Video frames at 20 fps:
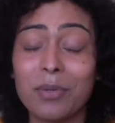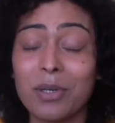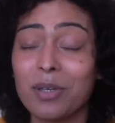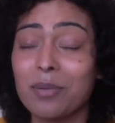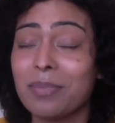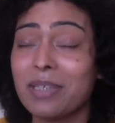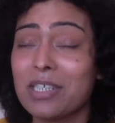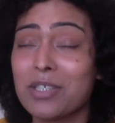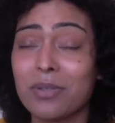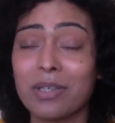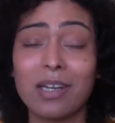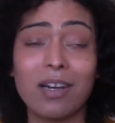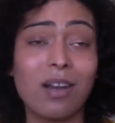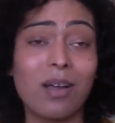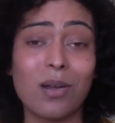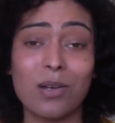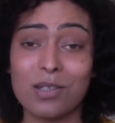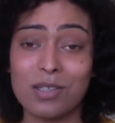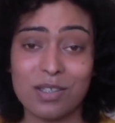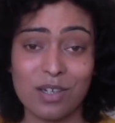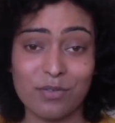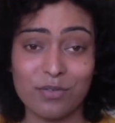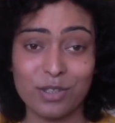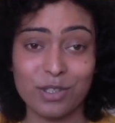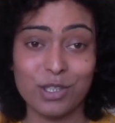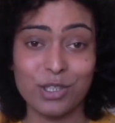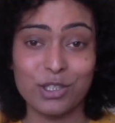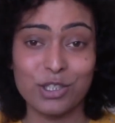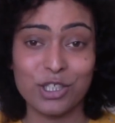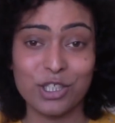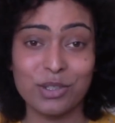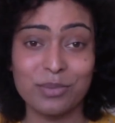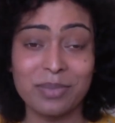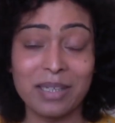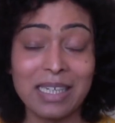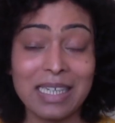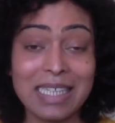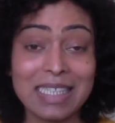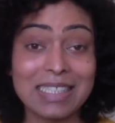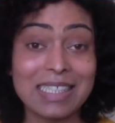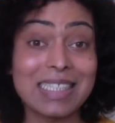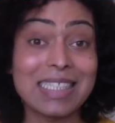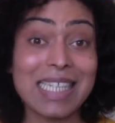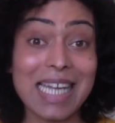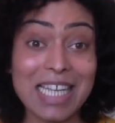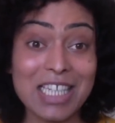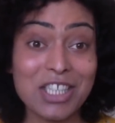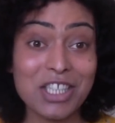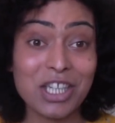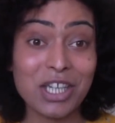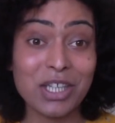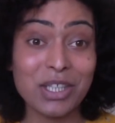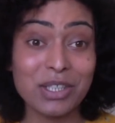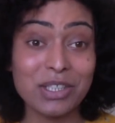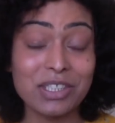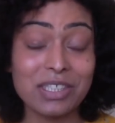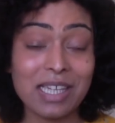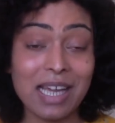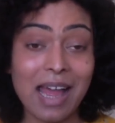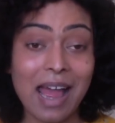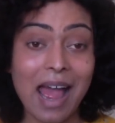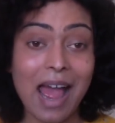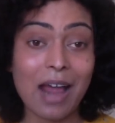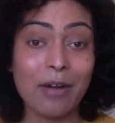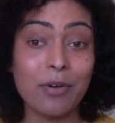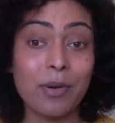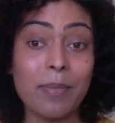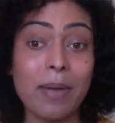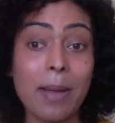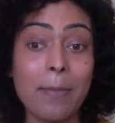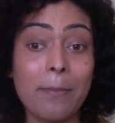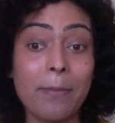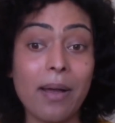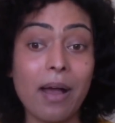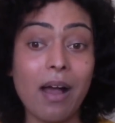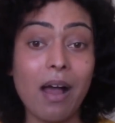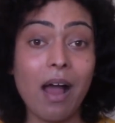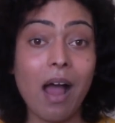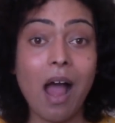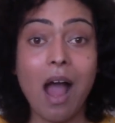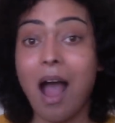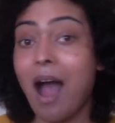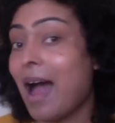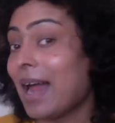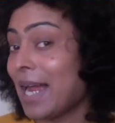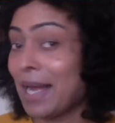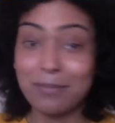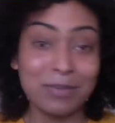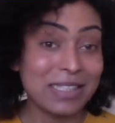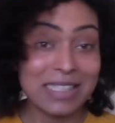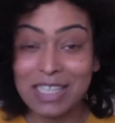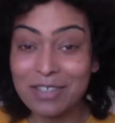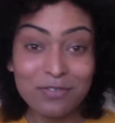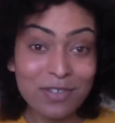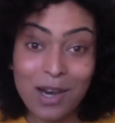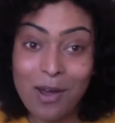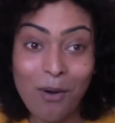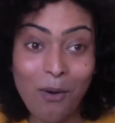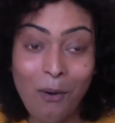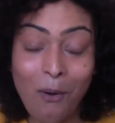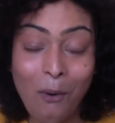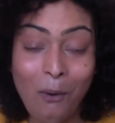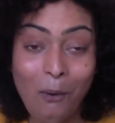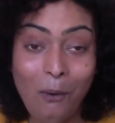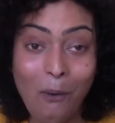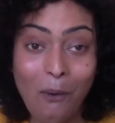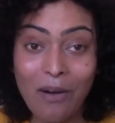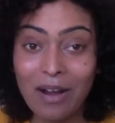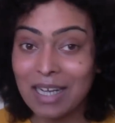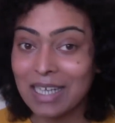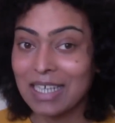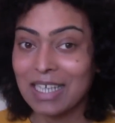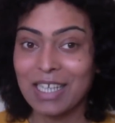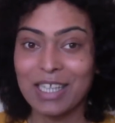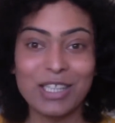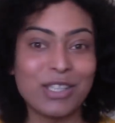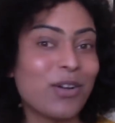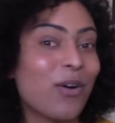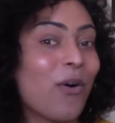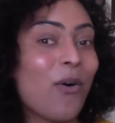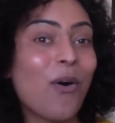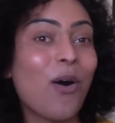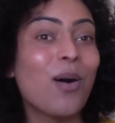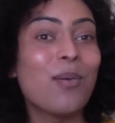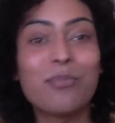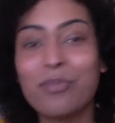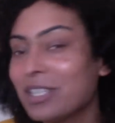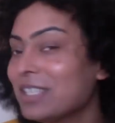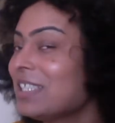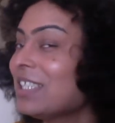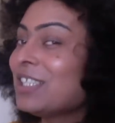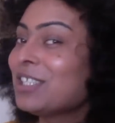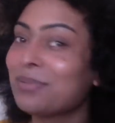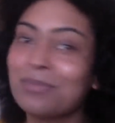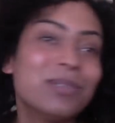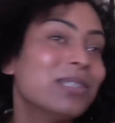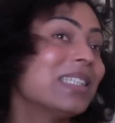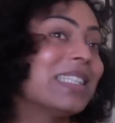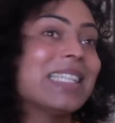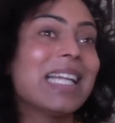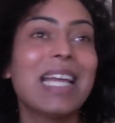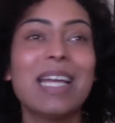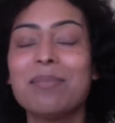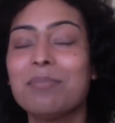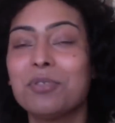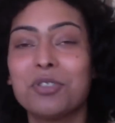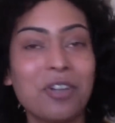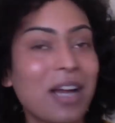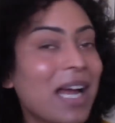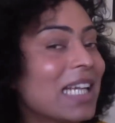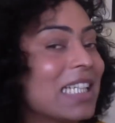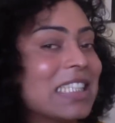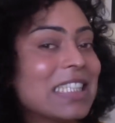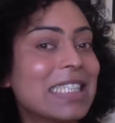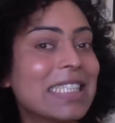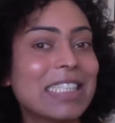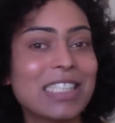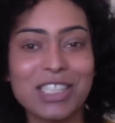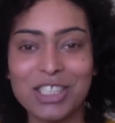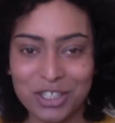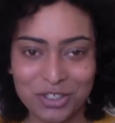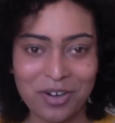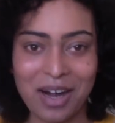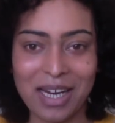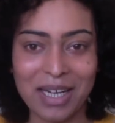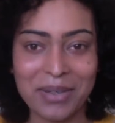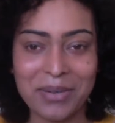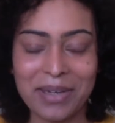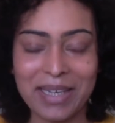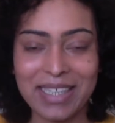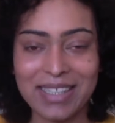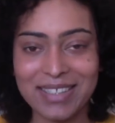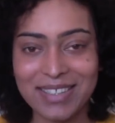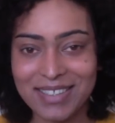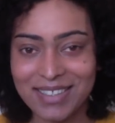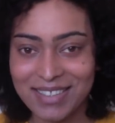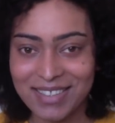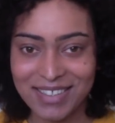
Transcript: going to be doing a lot of stuff on YouTube. So stay tuned. And remember, I am Asifa Lahore, your British Muslim transgender drag queen.